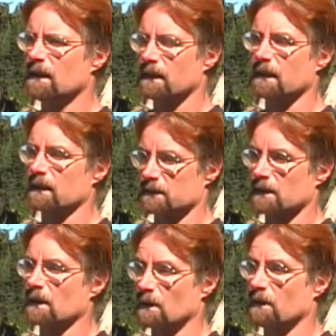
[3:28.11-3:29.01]
things
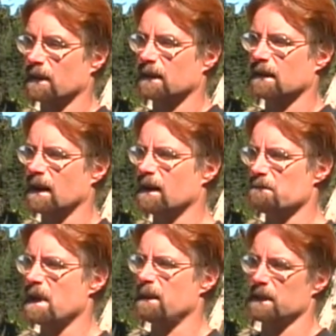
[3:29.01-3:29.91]
are going uh,
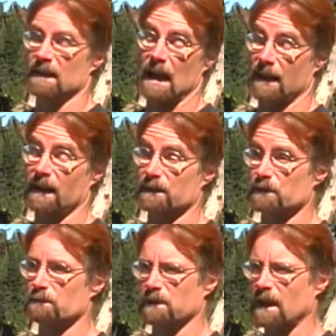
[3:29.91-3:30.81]
maybe not as
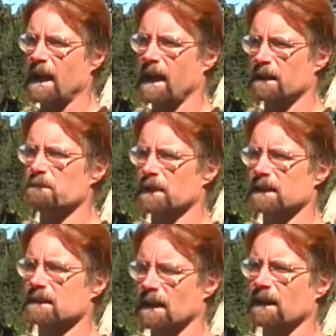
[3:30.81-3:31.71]
you planned,
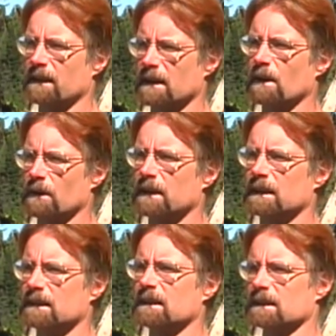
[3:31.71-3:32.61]
but uh, they're going
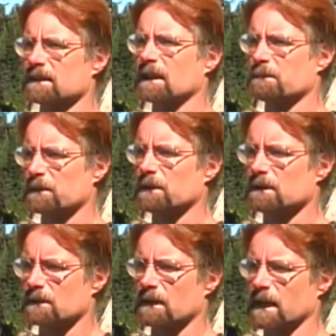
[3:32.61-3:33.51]
in an acceptable
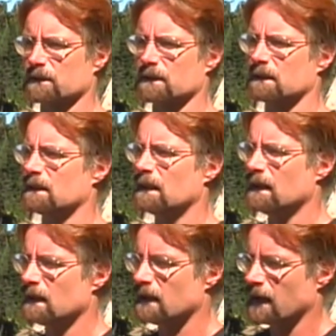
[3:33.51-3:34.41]
direction.
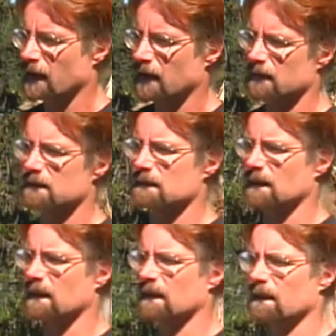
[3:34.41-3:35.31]
And
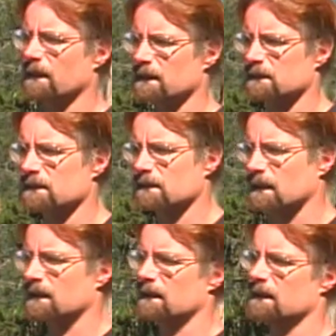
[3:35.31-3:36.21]
uh, there's,
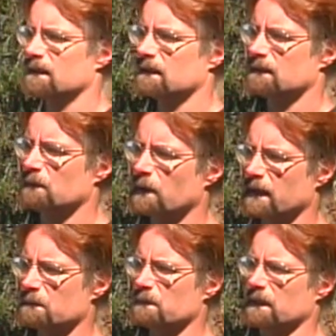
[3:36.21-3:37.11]
uh, we
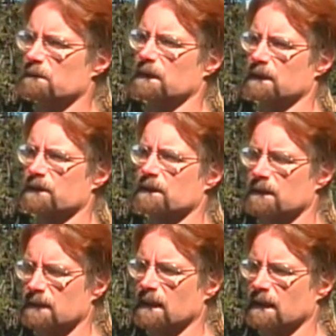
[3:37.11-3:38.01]
can be
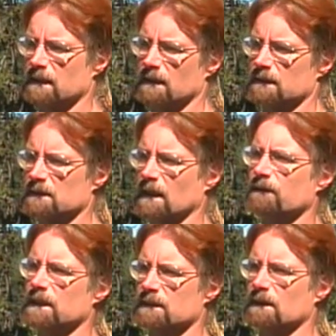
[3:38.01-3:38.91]
reassured that our
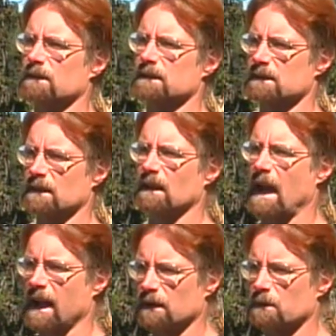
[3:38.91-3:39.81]
safety zone is still
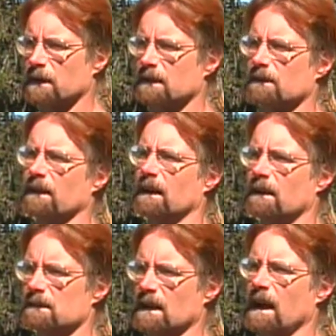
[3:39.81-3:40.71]
adequate or that
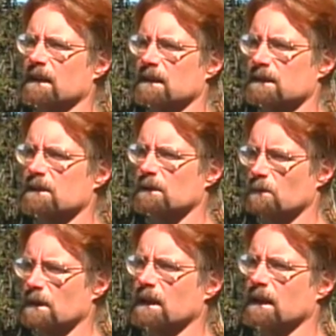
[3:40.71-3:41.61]
our tactics are
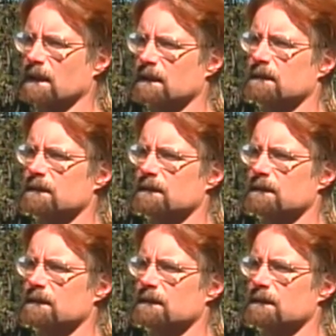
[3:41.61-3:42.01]
working.